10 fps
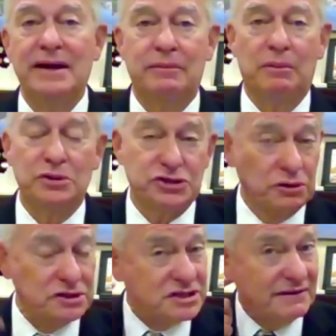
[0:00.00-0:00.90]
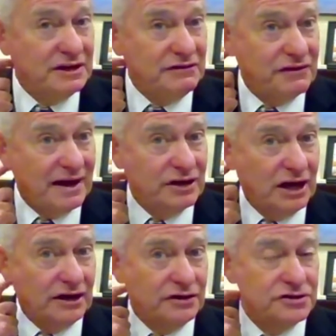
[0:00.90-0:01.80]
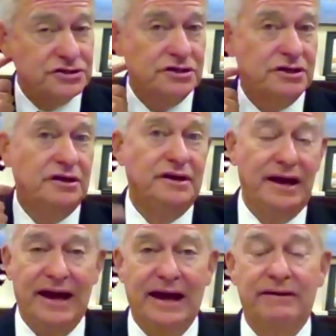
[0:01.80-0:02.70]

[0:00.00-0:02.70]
but the minimum was only $75.